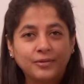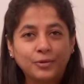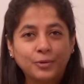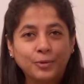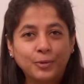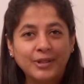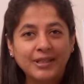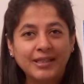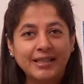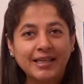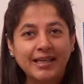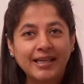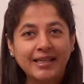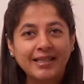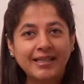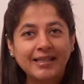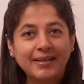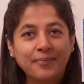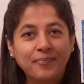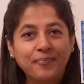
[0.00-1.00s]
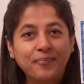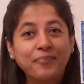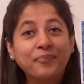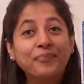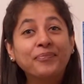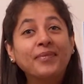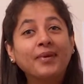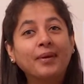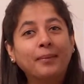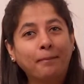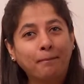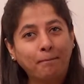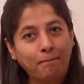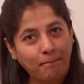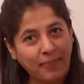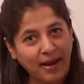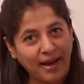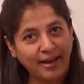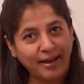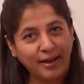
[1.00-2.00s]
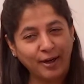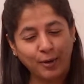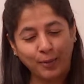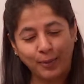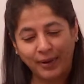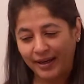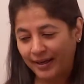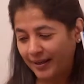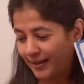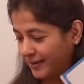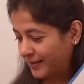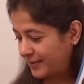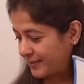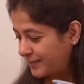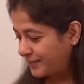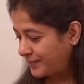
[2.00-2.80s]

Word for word: Who is this? Penguin.